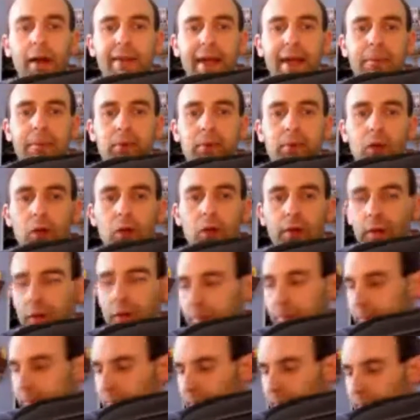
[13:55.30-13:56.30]
a
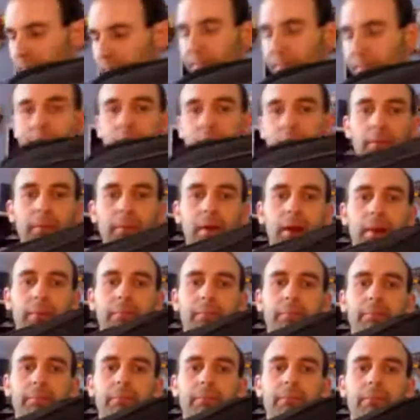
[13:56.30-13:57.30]
camcorder from
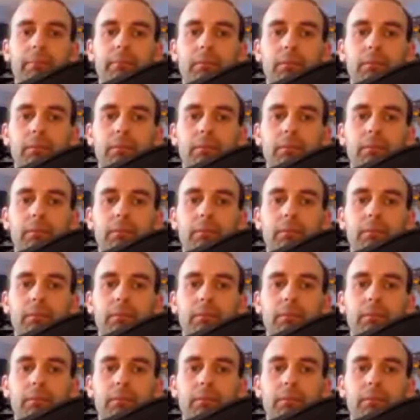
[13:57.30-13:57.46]
um